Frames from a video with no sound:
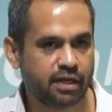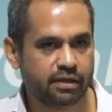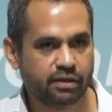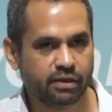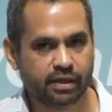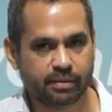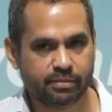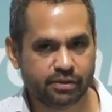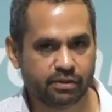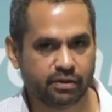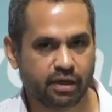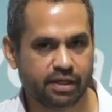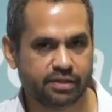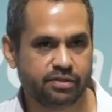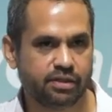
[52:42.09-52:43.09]
Non-Aboriginal
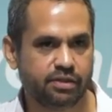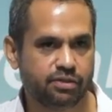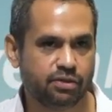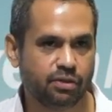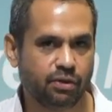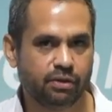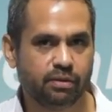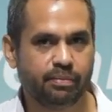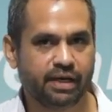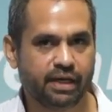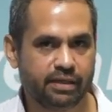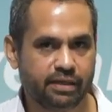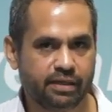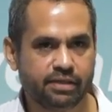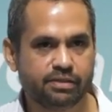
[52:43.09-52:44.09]
guys didn't talk
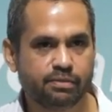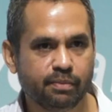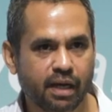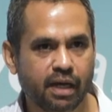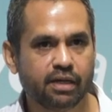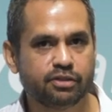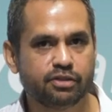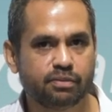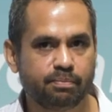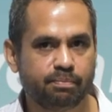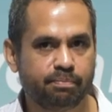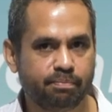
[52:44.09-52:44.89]
about it as much,